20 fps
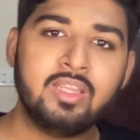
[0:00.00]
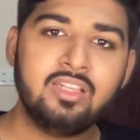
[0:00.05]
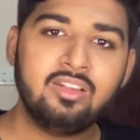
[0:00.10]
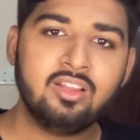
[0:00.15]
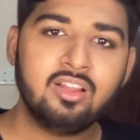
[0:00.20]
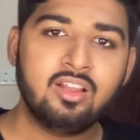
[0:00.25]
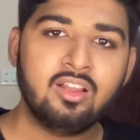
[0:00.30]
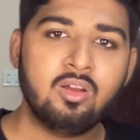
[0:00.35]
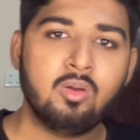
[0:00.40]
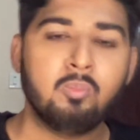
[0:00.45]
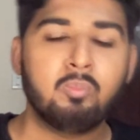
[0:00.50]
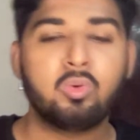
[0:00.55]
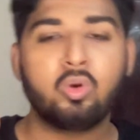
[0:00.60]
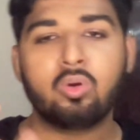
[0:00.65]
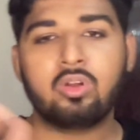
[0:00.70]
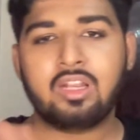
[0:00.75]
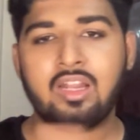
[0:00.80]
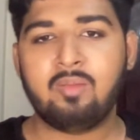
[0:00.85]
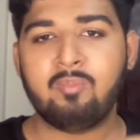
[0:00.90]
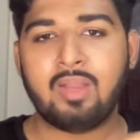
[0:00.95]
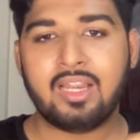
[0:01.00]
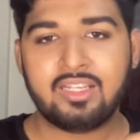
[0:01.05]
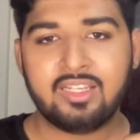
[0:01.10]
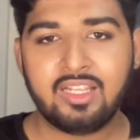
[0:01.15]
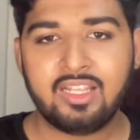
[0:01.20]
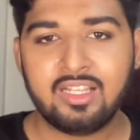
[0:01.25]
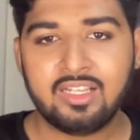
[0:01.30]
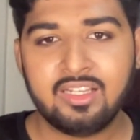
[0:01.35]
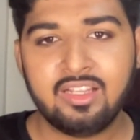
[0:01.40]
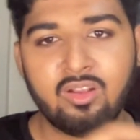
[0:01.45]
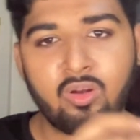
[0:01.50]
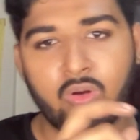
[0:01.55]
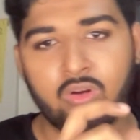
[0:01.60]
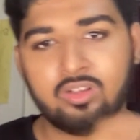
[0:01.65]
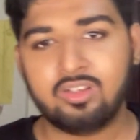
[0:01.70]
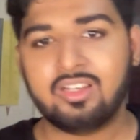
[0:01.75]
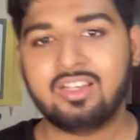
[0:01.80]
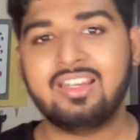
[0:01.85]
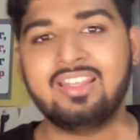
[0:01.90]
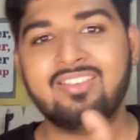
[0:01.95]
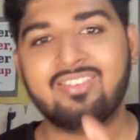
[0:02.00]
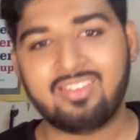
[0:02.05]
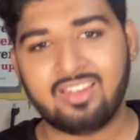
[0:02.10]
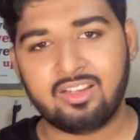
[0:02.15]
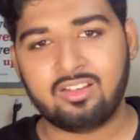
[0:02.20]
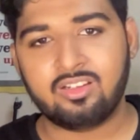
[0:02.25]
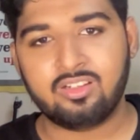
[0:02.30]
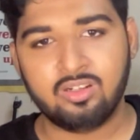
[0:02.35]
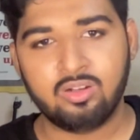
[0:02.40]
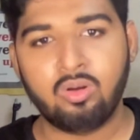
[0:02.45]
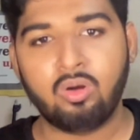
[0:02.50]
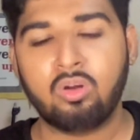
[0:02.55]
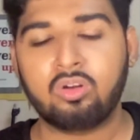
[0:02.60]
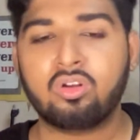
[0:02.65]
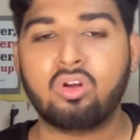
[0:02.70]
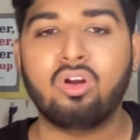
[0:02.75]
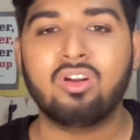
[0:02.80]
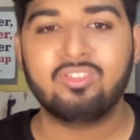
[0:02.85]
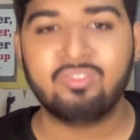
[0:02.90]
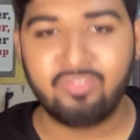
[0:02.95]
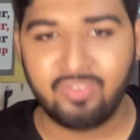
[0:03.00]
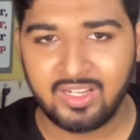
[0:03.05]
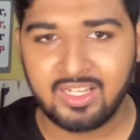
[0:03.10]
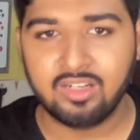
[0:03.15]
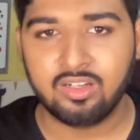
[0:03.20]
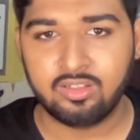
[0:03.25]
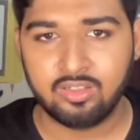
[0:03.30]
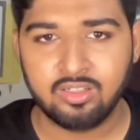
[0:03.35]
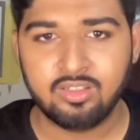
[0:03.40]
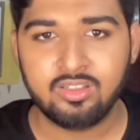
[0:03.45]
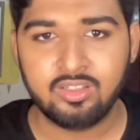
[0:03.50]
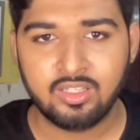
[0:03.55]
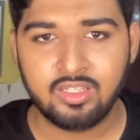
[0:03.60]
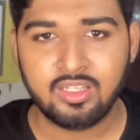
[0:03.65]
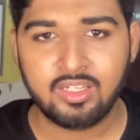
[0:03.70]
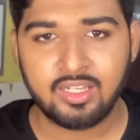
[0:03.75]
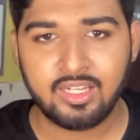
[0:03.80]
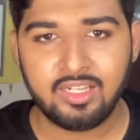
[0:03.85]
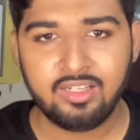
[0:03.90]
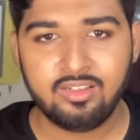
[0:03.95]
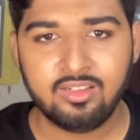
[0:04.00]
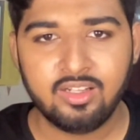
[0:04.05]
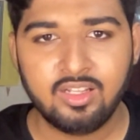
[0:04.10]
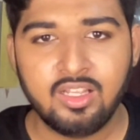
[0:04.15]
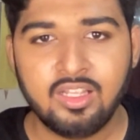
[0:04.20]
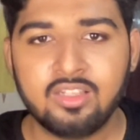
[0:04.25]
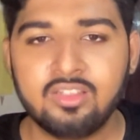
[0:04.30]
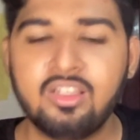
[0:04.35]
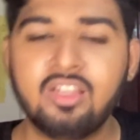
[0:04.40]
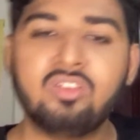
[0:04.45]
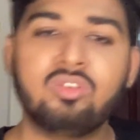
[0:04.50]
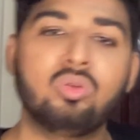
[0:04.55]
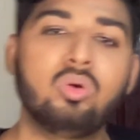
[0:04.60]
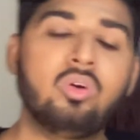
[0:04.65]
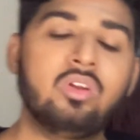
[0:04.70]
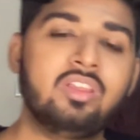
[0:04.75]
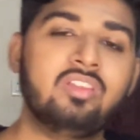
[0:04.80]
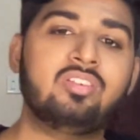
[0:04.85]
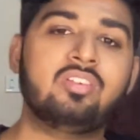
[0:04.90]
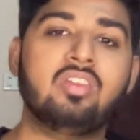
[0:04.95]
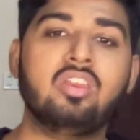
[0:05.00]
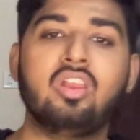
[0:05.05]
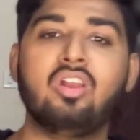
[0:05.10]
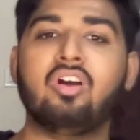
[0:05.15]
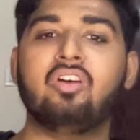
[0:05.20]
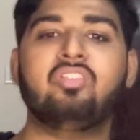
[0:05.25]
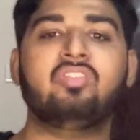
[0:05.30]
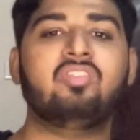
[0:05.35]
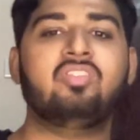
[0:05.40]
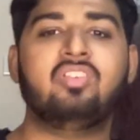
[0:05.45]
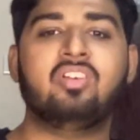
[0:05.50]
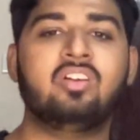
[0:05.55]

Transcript: been programmatically already set or configured right there's no history of